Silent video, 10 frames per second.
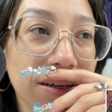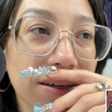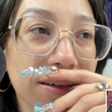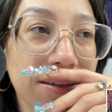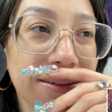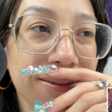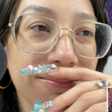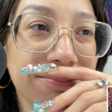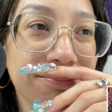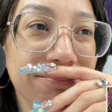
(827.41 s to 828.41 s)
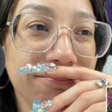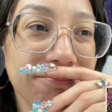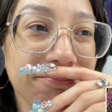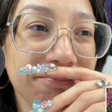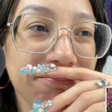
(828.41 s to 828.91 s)
Um,
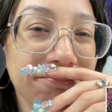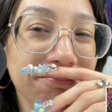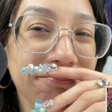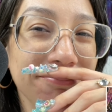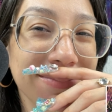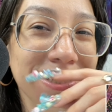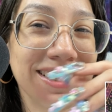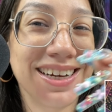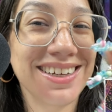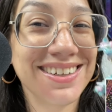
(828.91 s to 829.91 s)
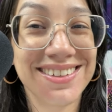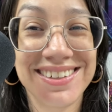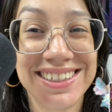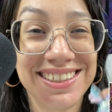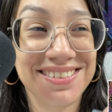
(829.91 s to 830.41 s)
I know
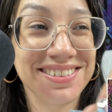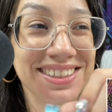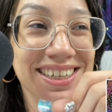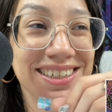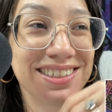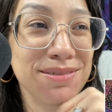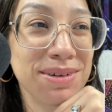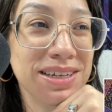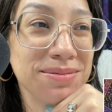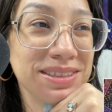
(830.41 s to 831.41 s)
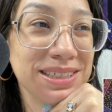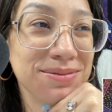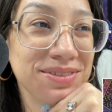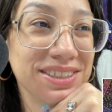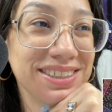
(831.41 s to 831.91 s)
I definitely gotta do Madam
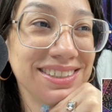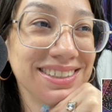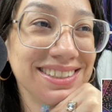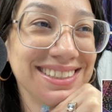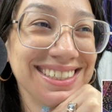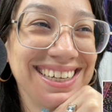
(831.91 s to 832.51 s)
Glam first.